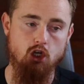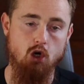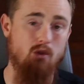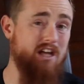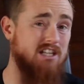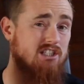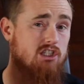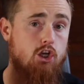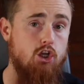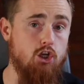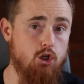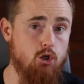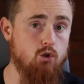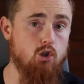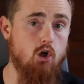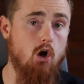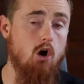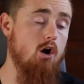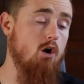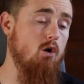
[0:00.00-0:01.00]
So that's a
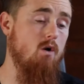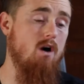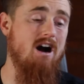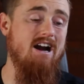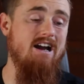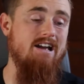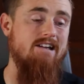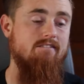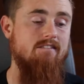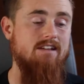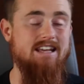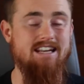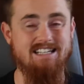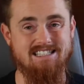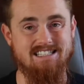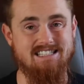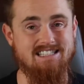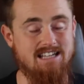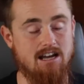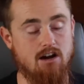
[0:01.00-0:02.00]
huge ROI in
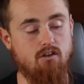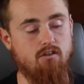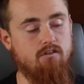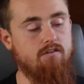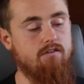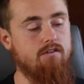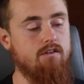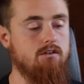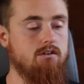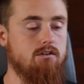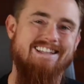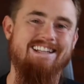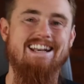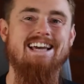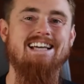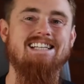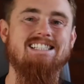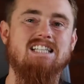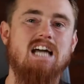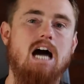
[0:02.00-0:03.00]
itself. The
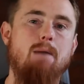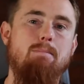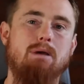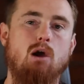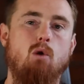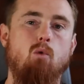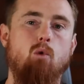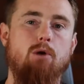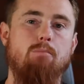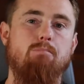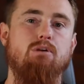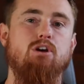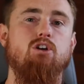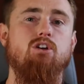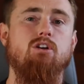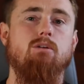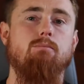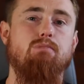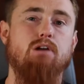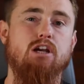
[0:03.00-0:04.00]
next topic I want
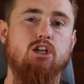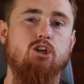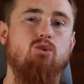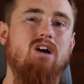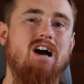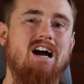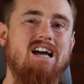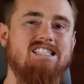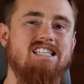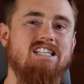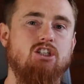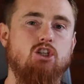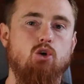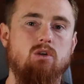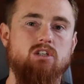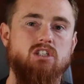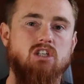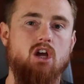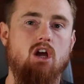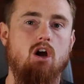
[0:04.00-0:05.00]
to bring you guys
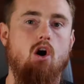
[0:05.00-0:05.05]
into is